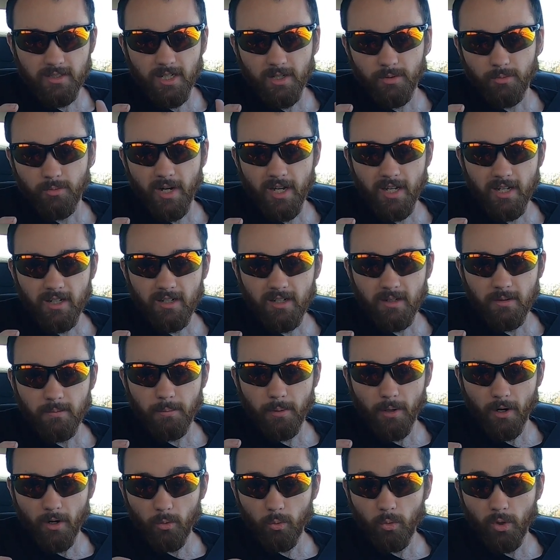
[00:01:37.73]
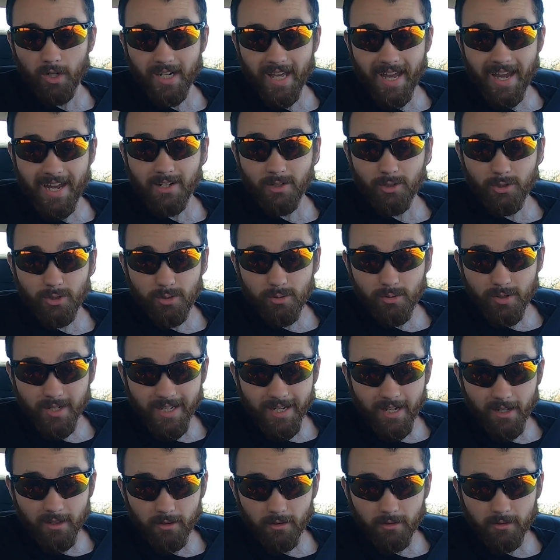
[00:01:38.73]
Dead Reckoning part one and two
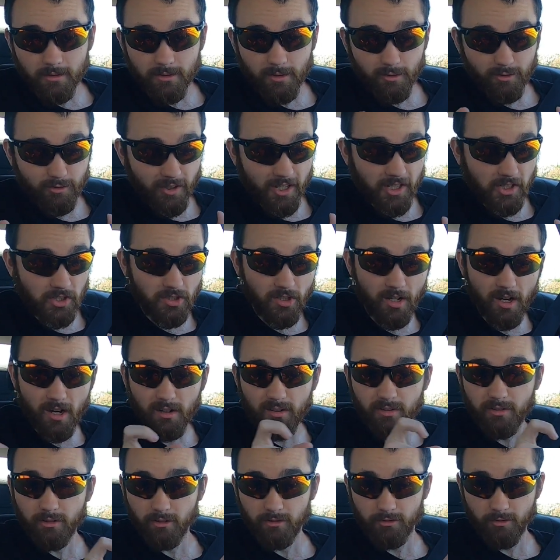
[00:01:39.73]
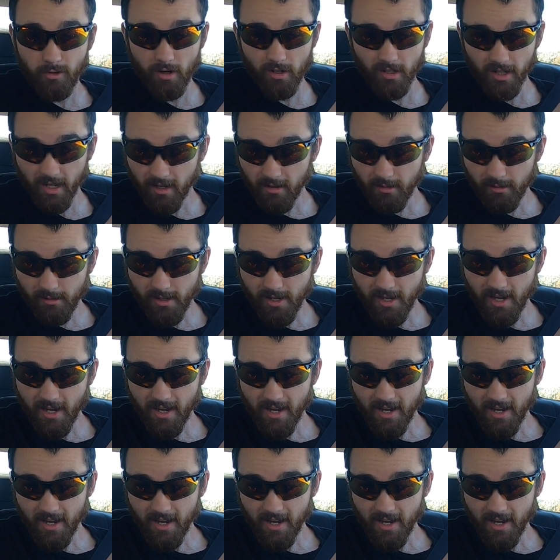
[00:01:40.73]
together to face off Fallout?